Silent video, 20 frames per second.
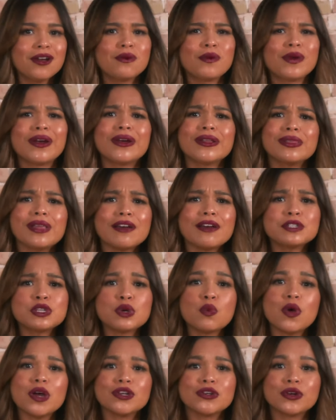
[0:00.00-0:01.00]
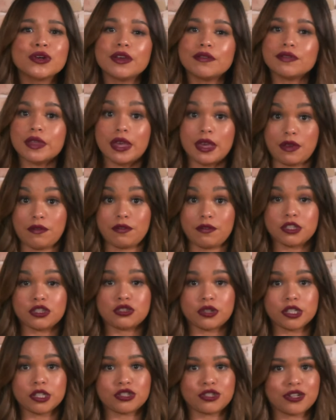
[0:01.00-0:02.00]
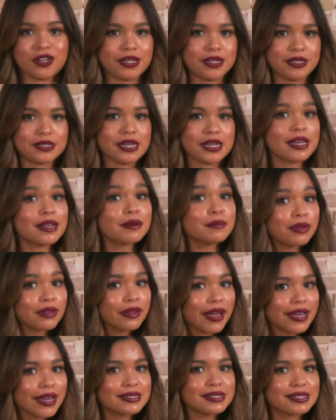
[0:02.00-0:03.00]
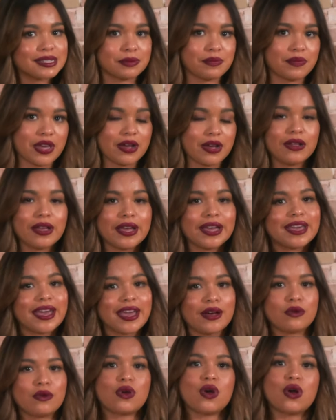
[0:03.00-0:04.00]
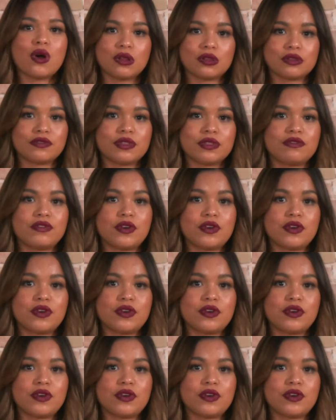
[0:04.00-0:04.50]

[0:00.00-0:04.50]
We are left to wonder if the infrastructure is in place to mail and count all of the